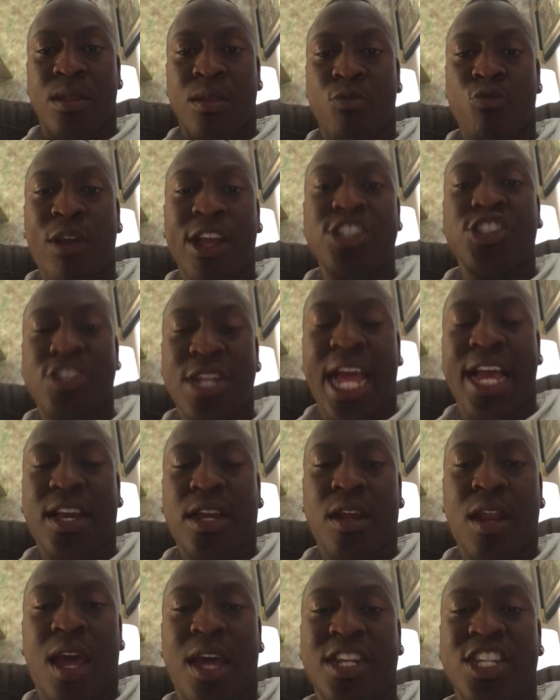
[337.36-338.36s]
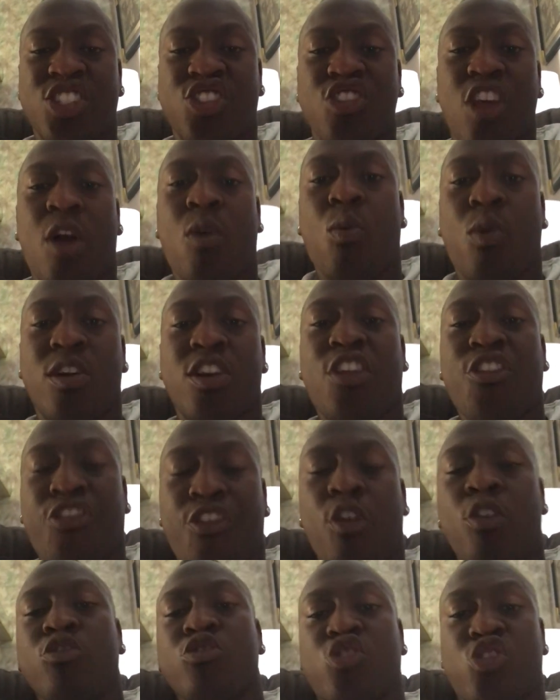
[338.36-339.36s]
Reggie Nainggolan is not one of
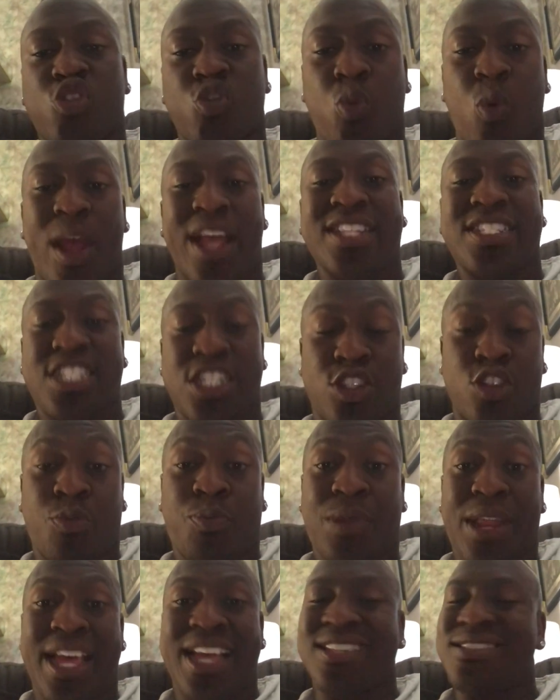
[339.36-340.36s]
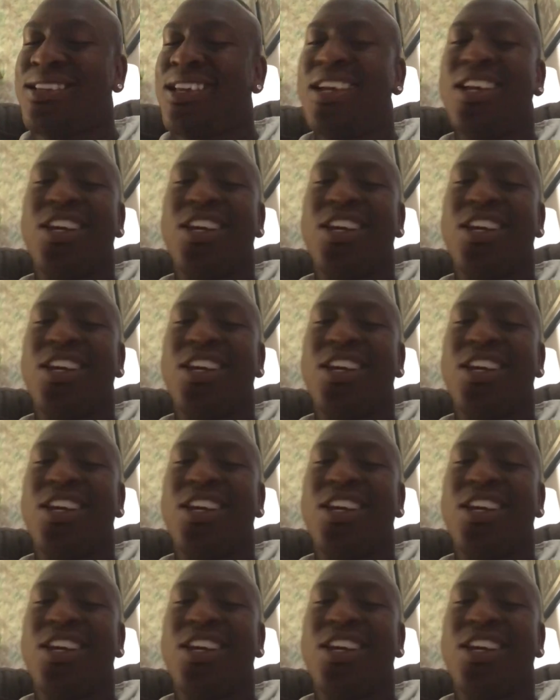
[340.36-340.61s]
those 22 players,